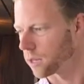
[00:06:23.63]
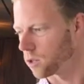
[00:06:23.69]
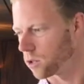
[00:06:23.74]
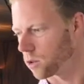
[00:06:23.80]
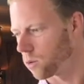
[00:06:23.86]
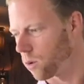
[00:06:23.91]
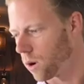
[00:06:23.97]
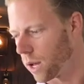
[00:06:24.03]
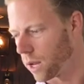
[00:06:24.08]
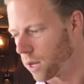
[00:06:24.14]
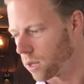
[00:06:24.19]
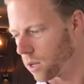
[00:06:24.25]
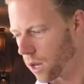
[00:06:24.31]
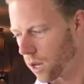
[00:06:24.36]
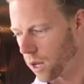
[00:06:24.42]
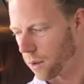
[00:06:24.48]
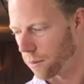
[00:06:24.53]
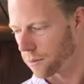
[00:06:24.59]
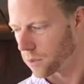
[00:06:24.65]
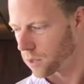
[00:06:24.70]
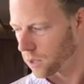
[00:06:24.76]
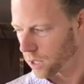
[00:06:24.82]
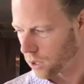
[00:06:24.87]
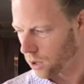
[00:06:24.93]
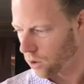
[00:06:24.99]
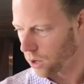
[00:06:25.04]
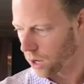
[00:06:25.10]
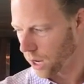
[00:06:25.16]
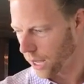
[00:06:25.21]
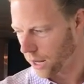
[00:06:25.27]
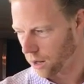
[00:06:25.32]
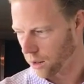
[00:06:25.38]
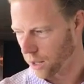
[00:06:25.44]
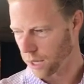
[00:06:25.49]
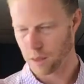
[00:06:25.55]
Did you want it to look
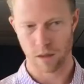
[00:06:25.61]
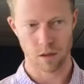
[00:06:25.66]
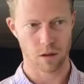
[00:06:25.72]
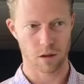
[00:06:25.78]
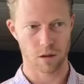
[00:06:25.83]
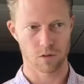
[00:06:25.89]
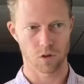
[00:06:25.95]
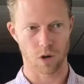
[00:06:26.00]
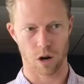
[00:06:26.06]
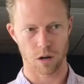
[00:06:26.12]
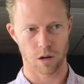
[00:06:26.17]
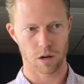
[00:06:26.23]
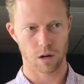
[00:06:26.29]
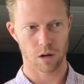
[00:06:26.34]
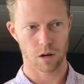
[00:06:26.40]
kind of like the darker,